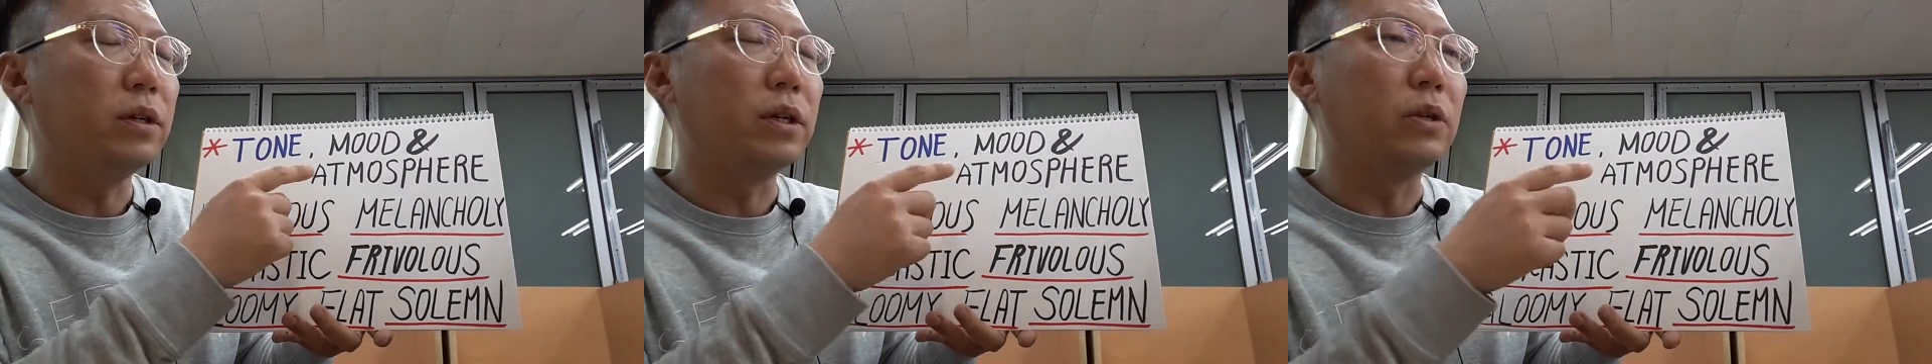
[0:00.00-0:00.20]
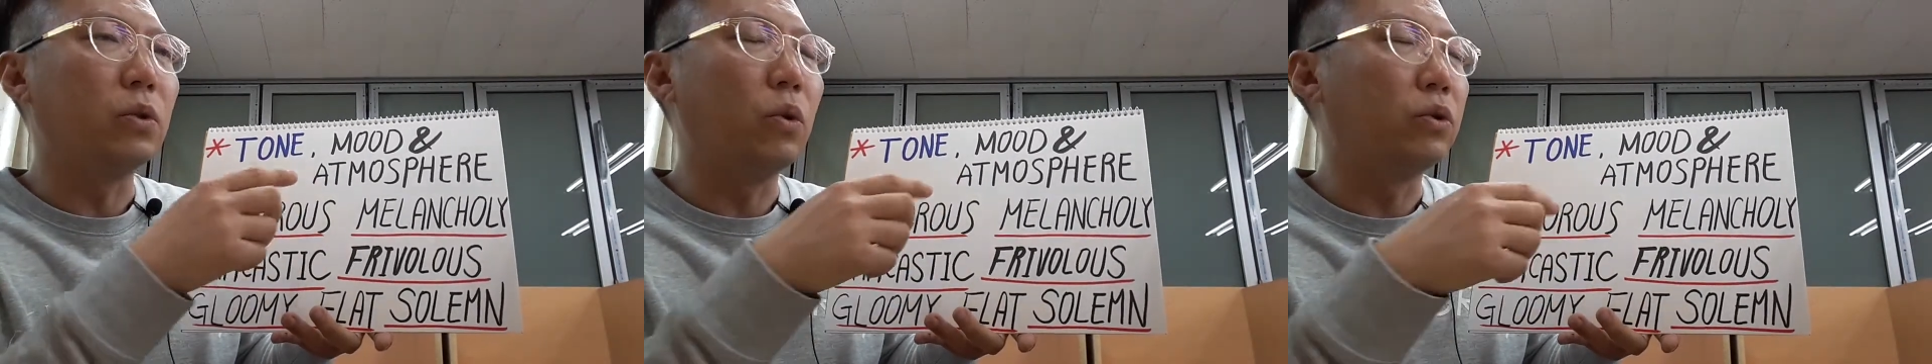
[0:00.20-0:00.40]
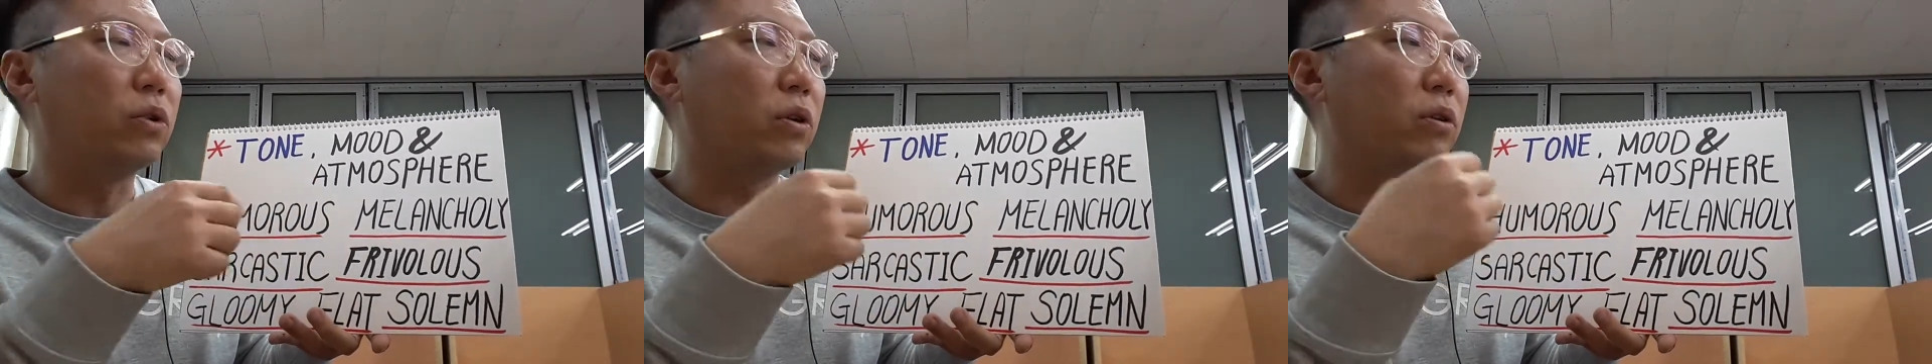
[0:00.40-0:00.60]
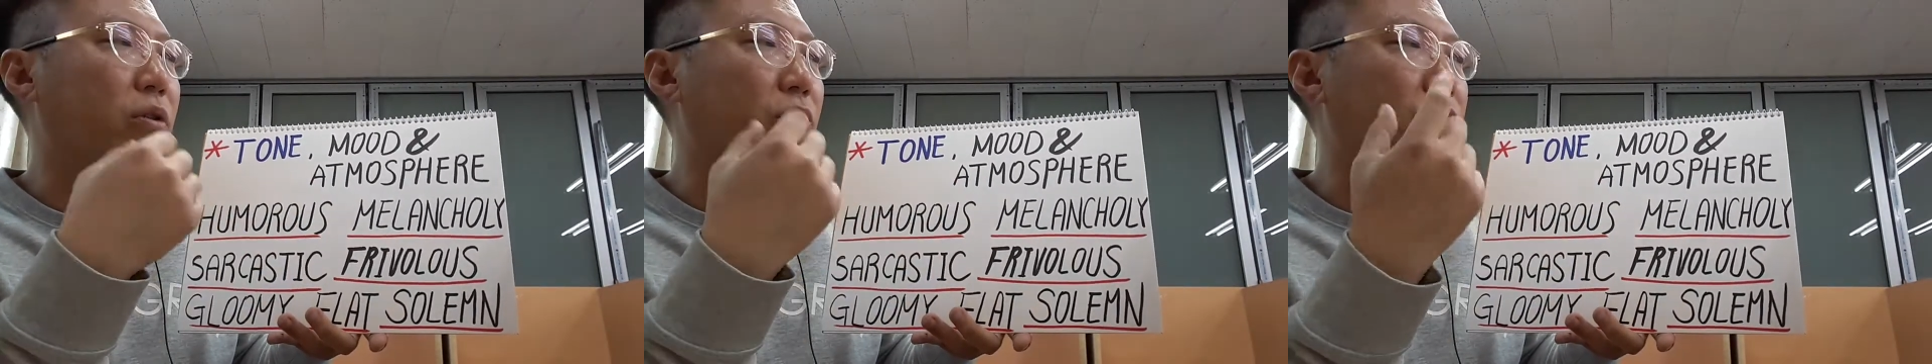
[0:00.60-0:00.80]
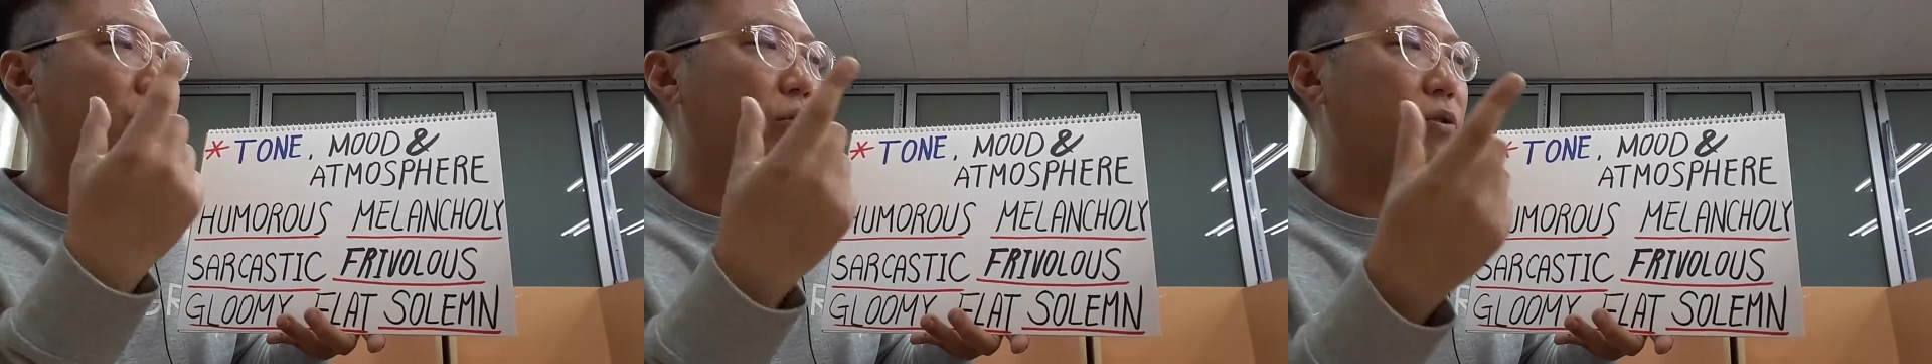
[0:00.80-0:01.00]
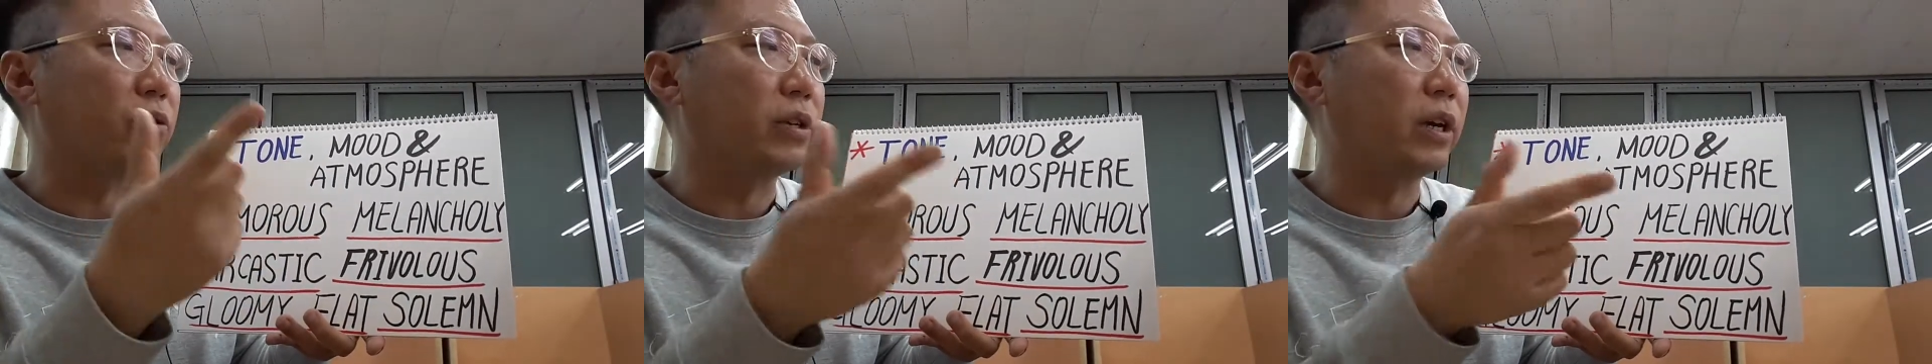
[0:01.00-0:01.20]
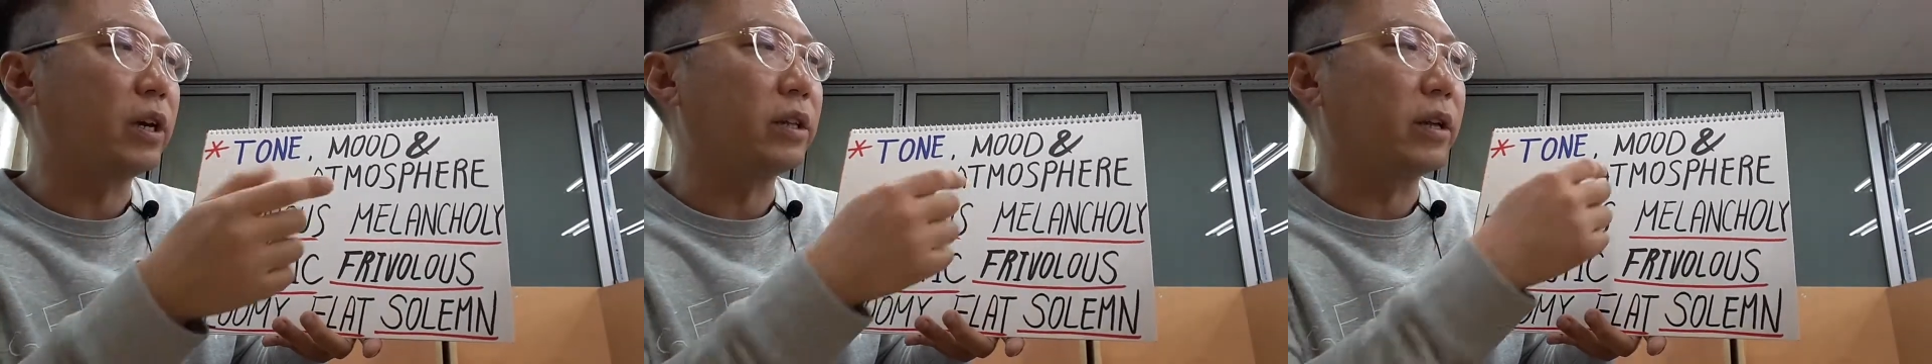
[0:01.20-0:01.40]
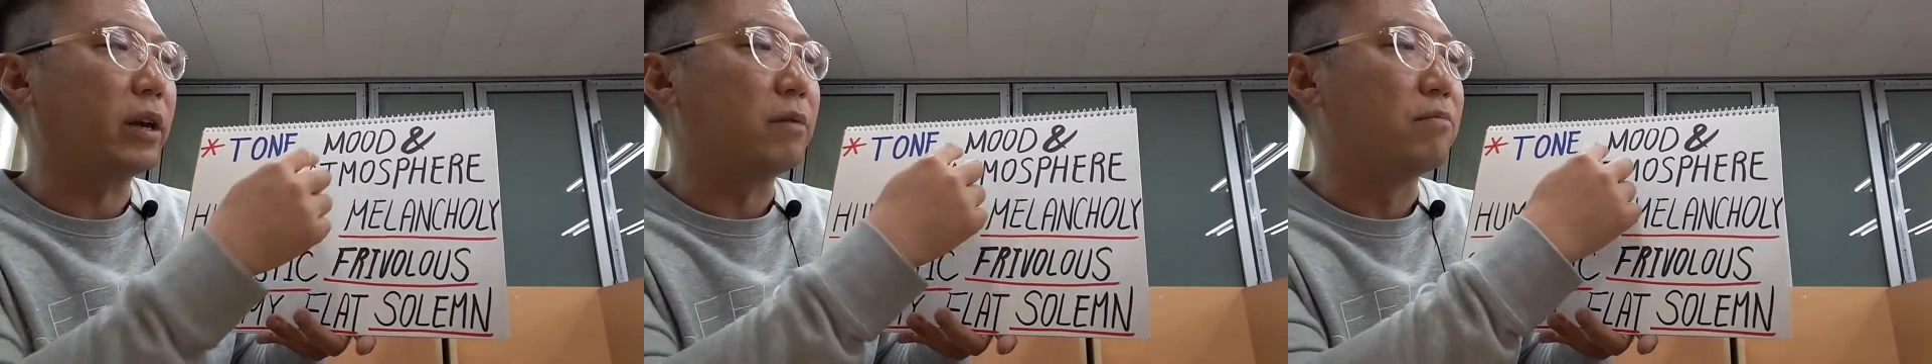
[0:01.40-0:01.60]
in order to create a